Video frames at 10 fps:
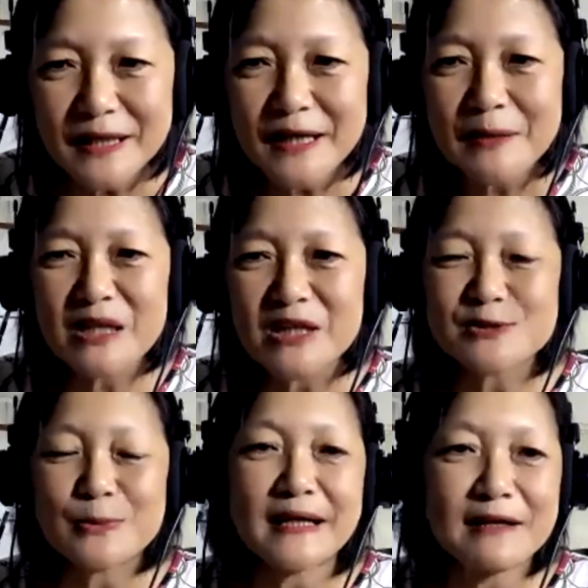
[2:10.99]
because when
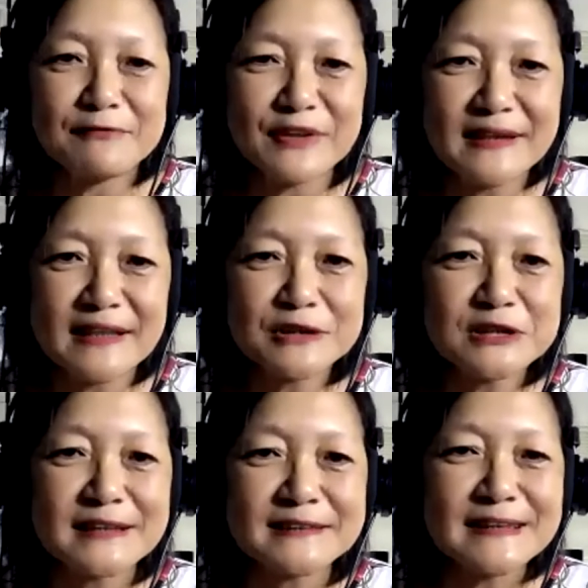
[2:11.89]
everything
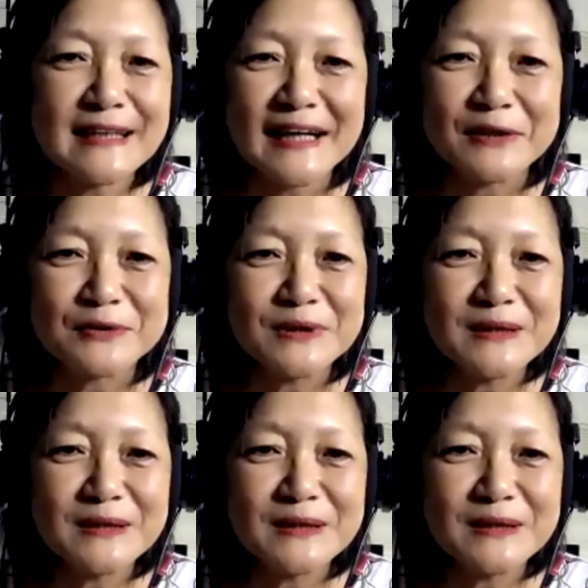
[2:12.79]
shut down,